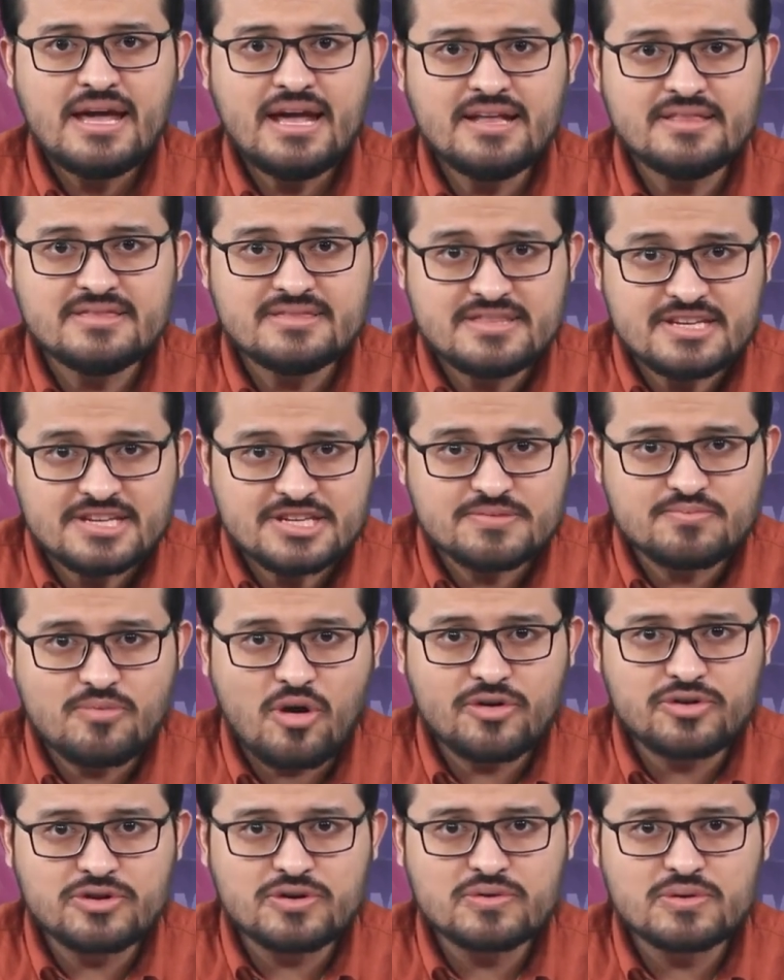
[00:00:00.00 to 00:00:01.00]
In this
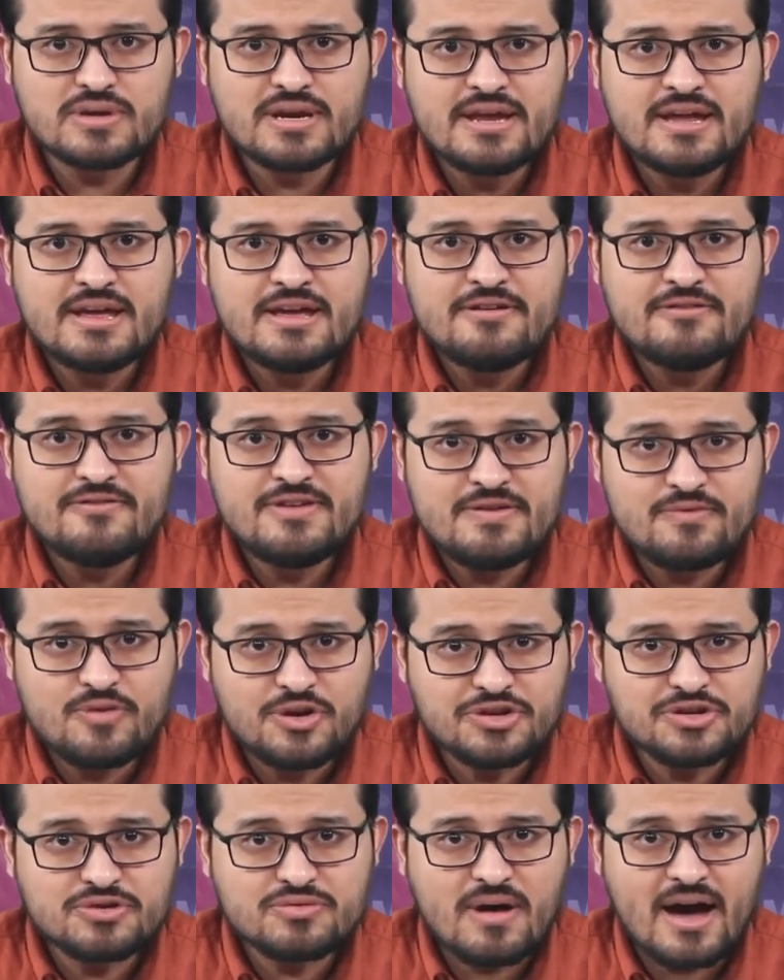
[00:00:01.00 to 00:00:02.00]
module, we
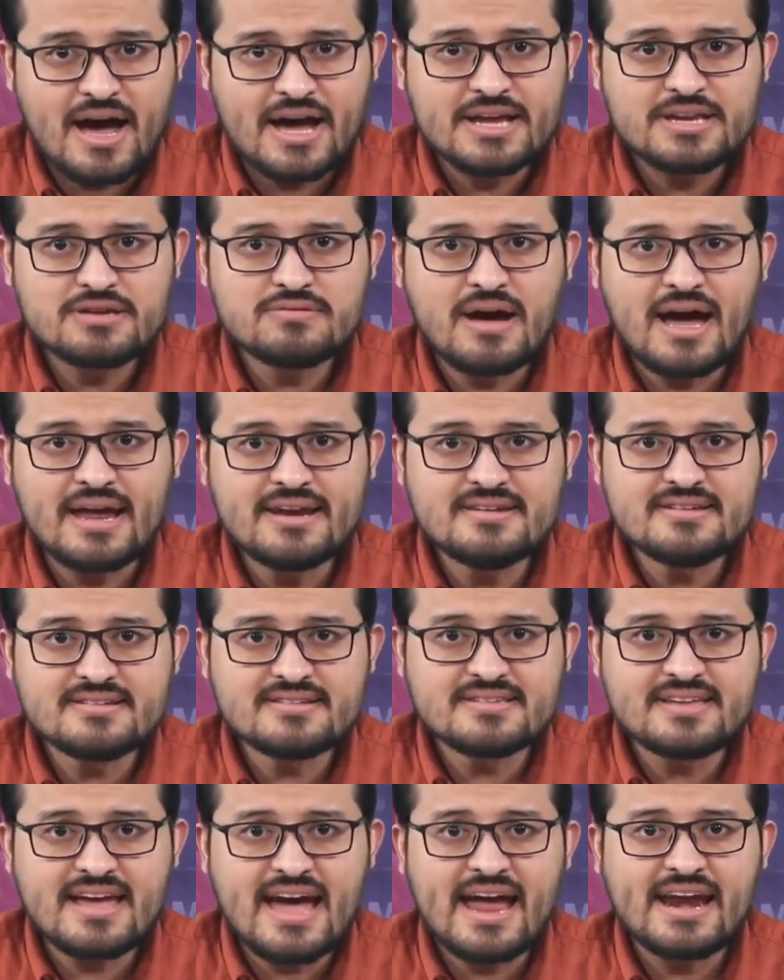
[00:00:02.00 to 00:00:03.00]
would try to
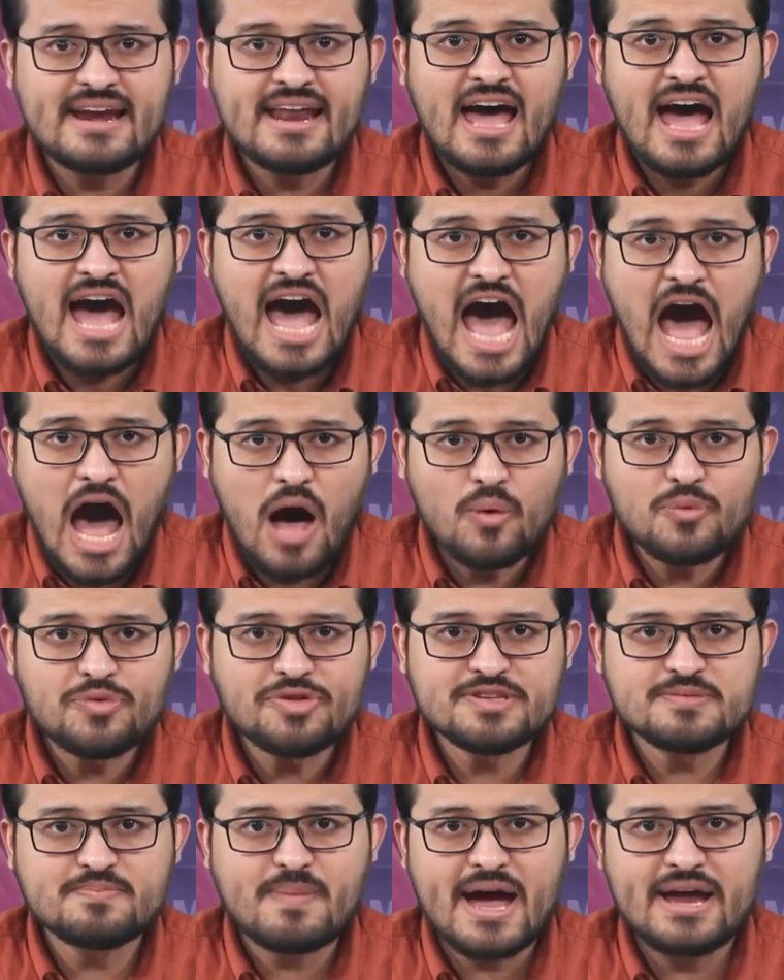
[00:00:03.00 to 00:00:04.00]
understand how
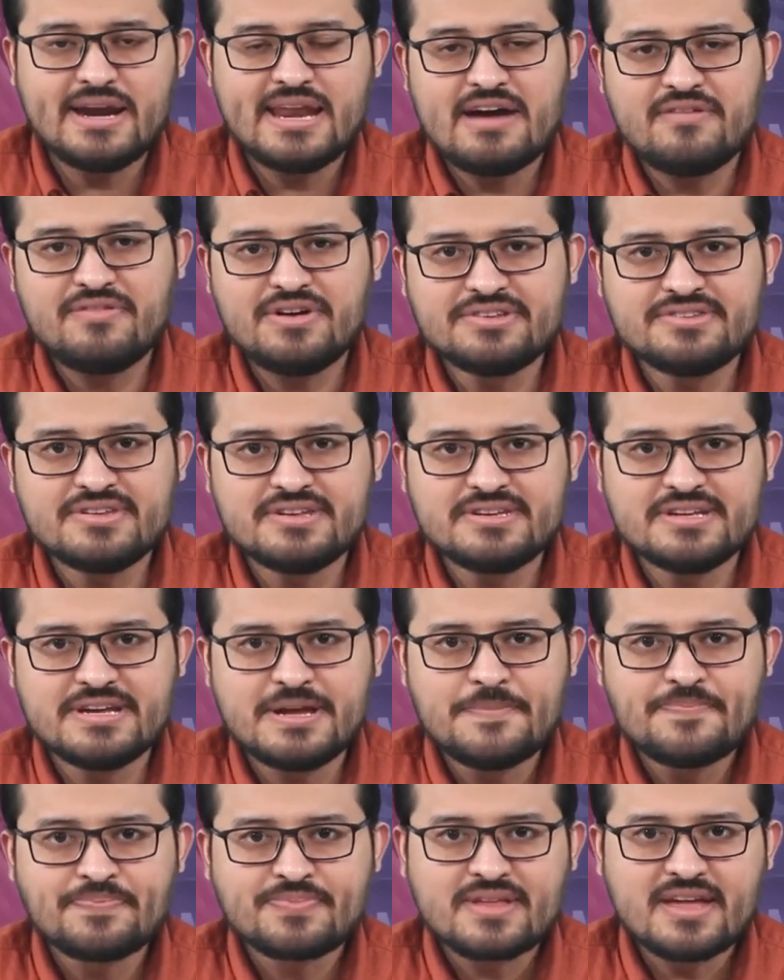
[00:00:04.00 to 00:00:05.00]
this
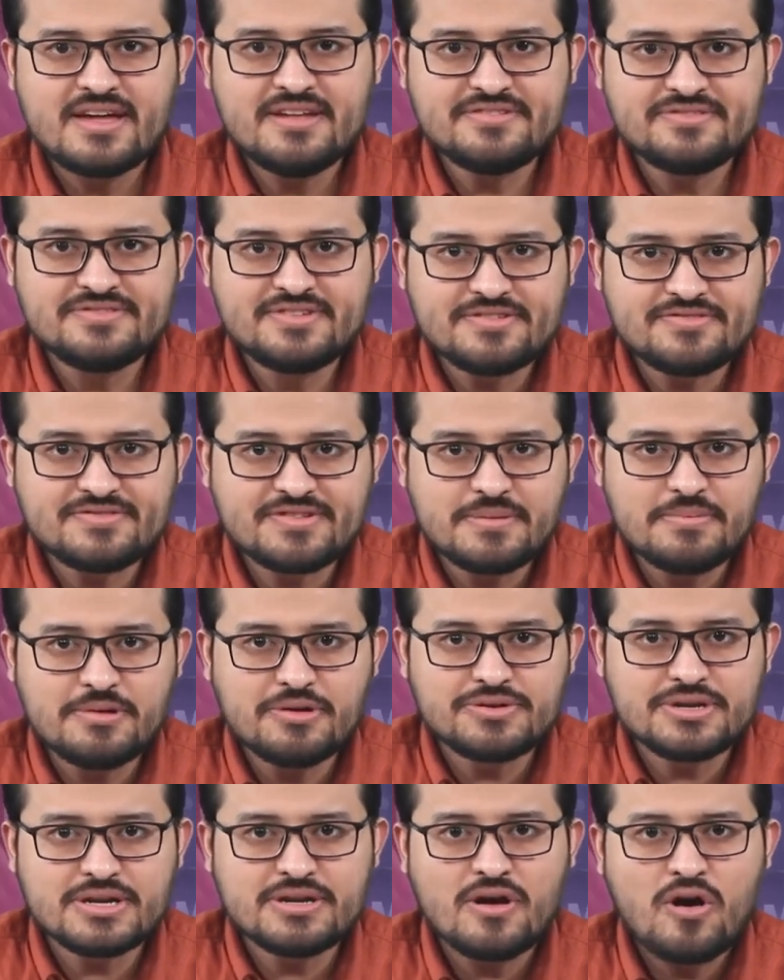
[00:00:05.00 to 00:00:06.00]
biodiversity is
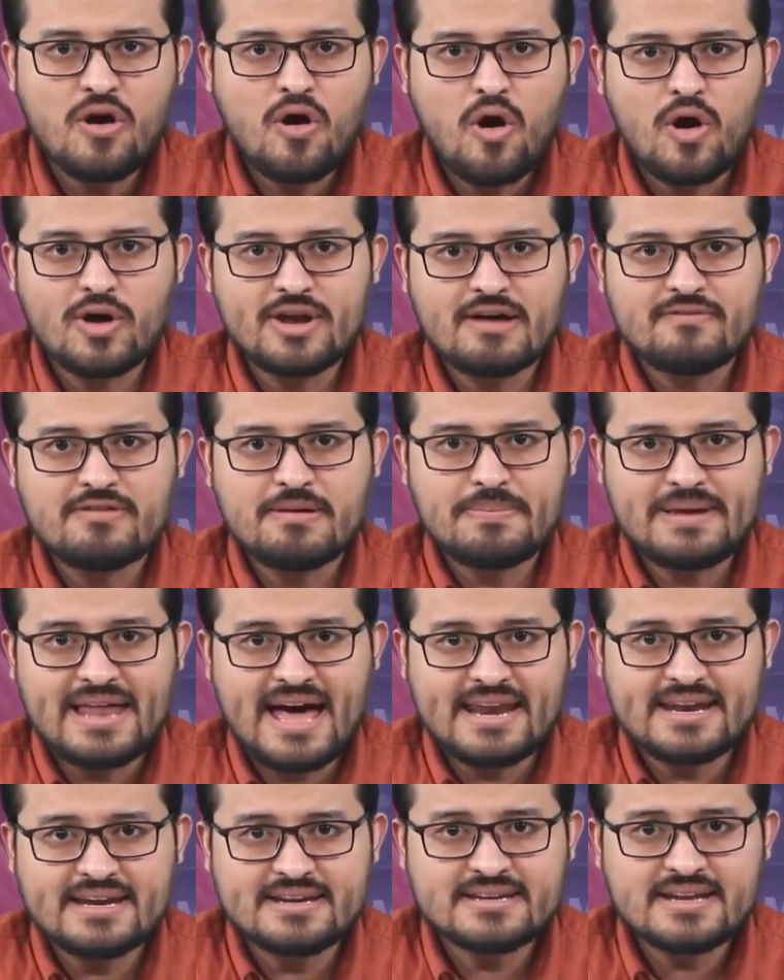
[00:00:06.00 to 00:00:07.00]
distributed on our
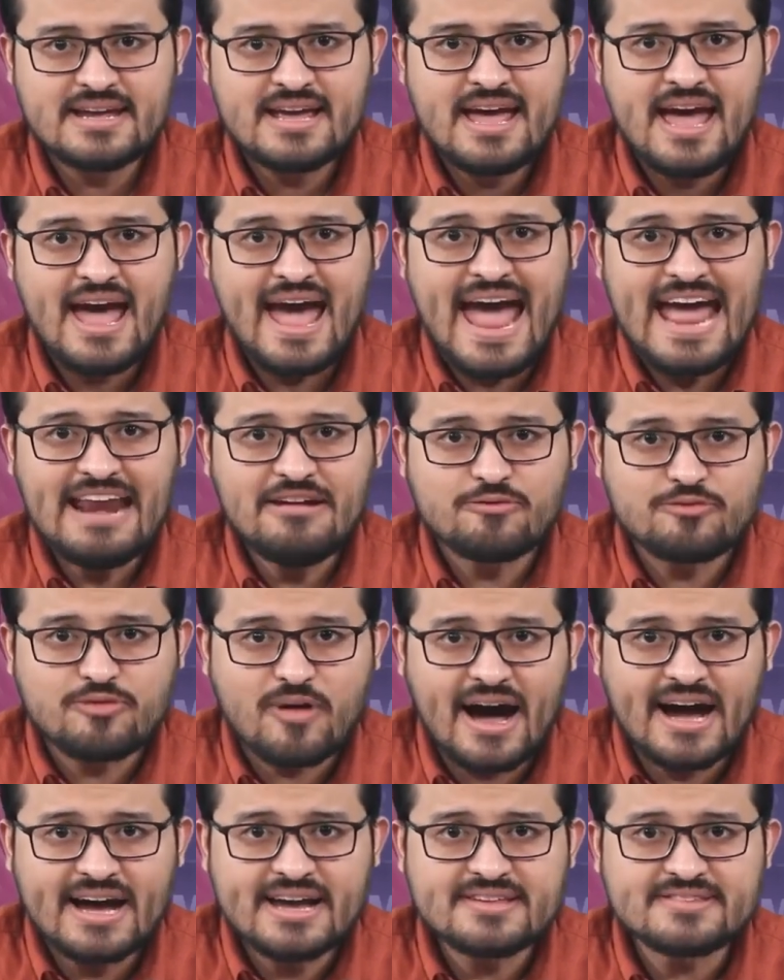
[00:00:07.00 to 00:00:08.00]
planet and
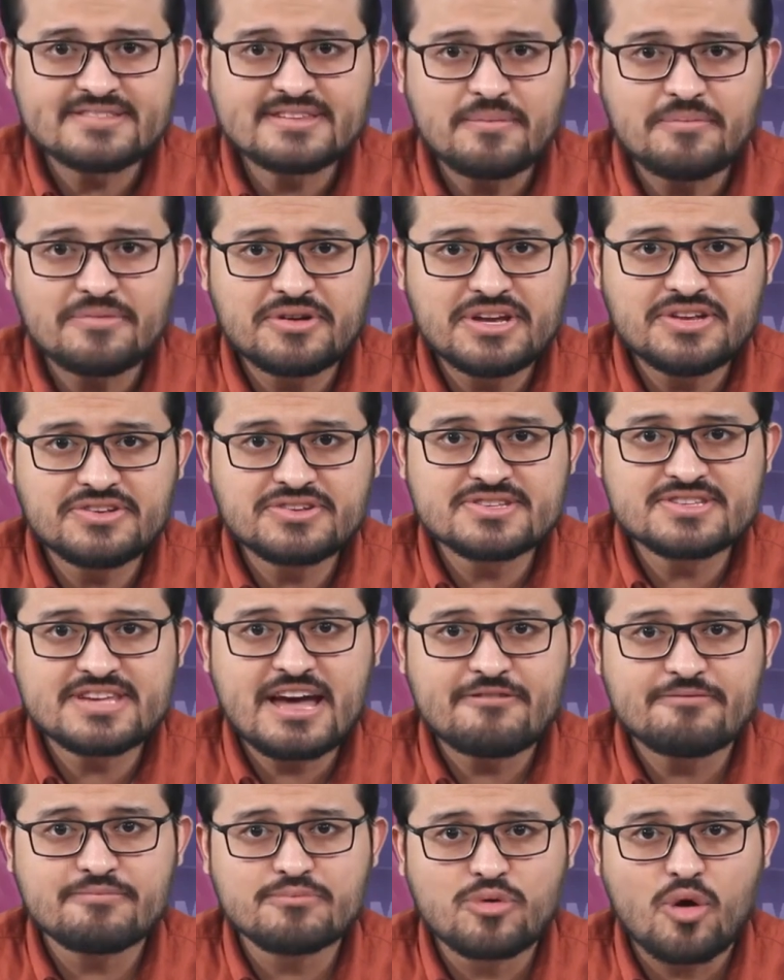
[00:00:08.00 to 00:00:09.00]
why some regions
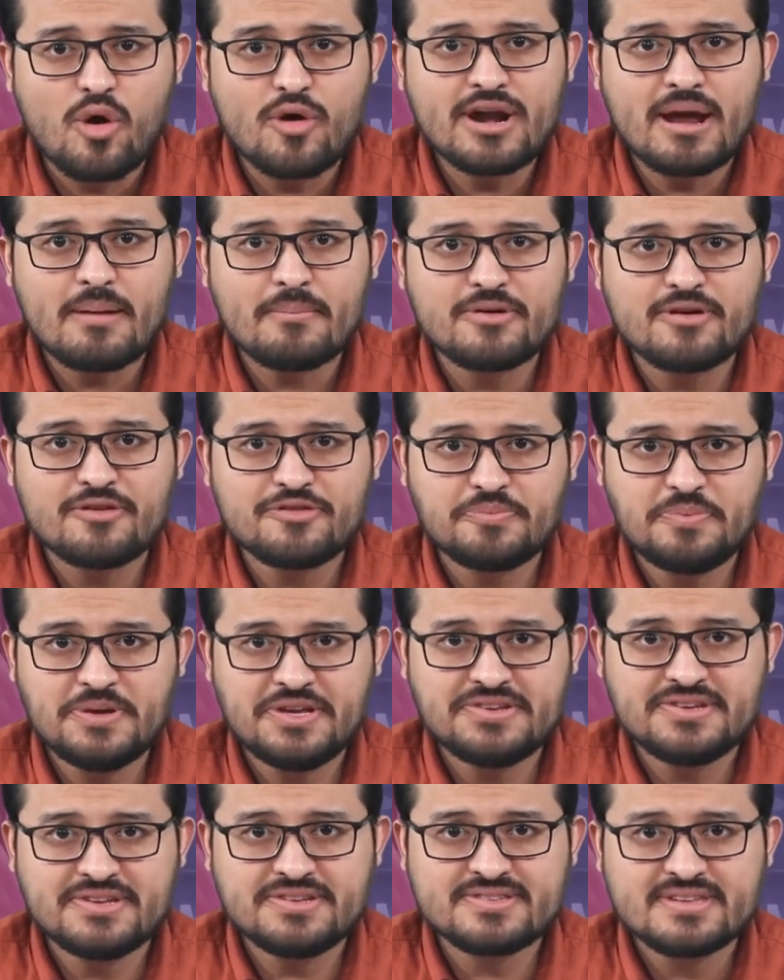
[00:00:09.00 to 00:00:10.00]
have more number of
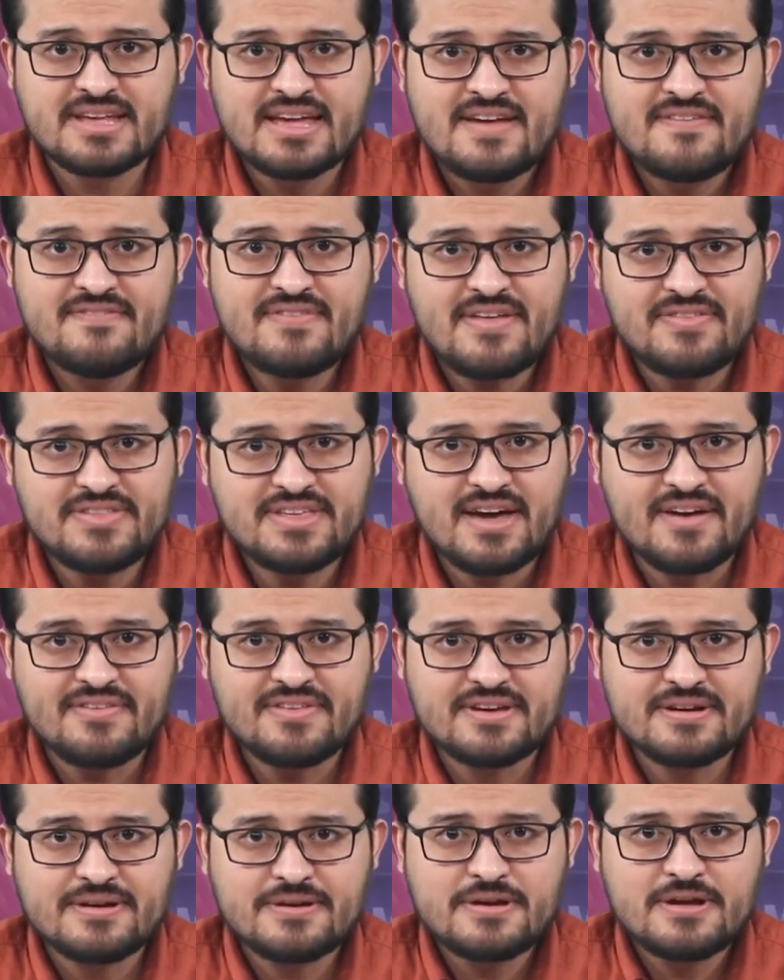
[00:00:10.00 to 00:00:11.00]
species than the
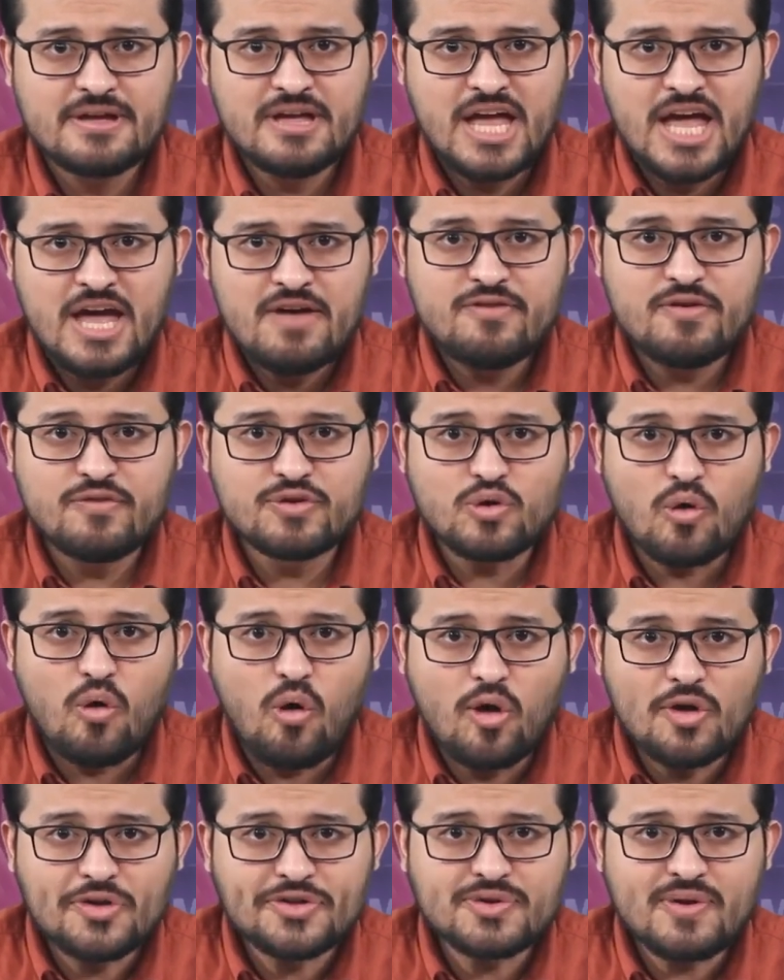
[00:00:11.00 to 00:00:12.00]
other. We would
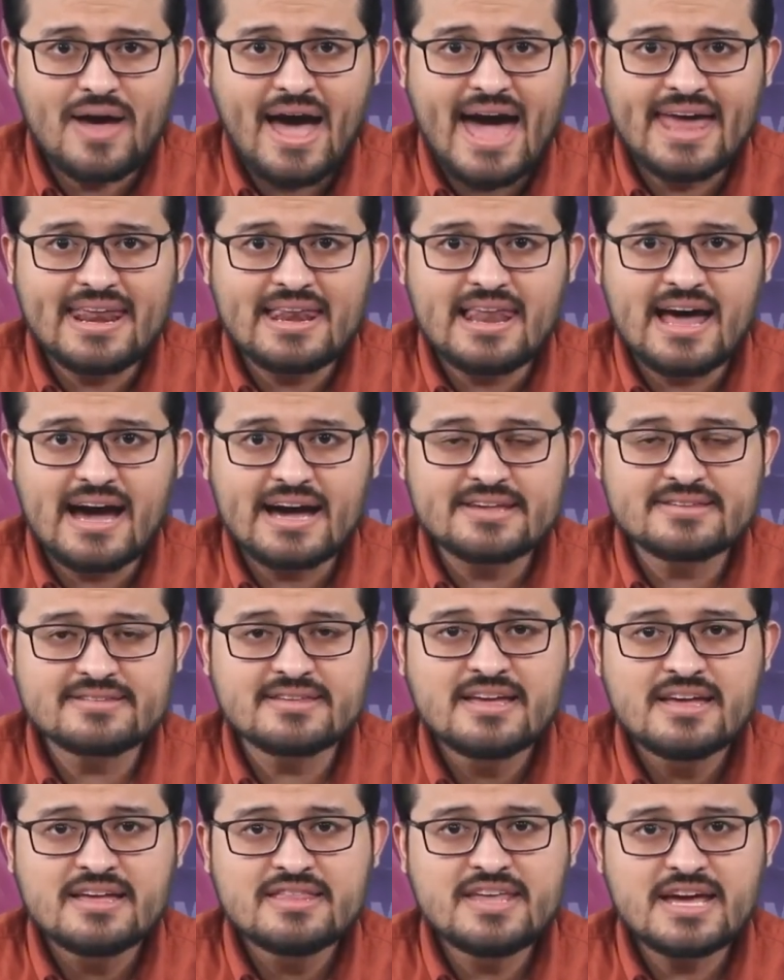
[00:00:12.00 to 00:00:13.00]
also
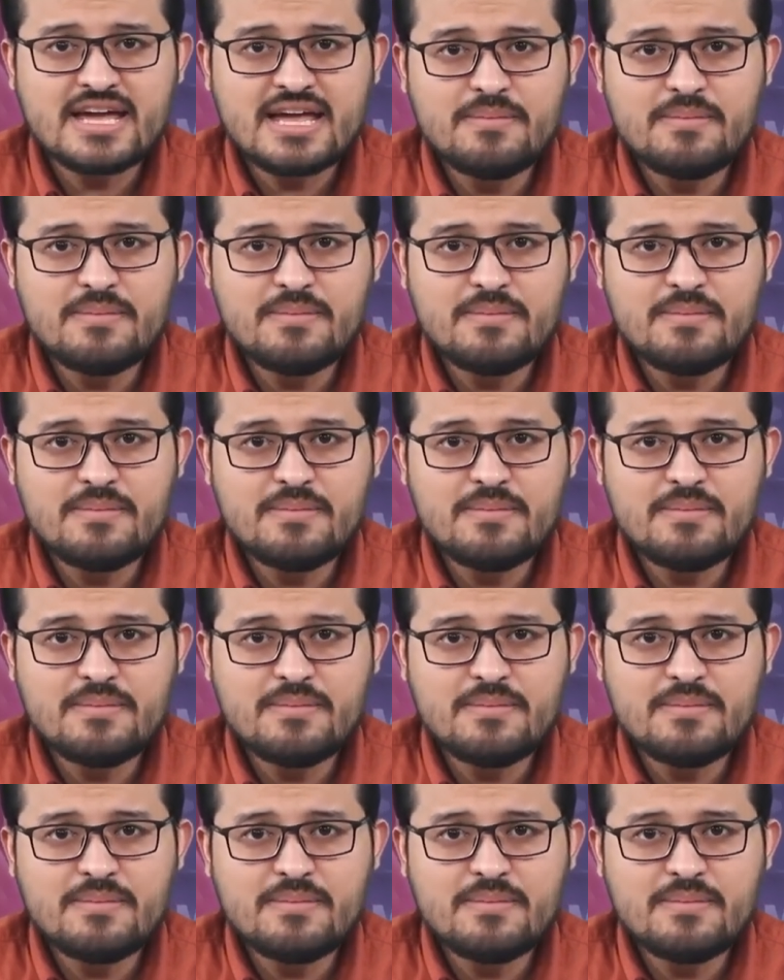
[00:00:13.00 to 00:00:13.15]
analyze the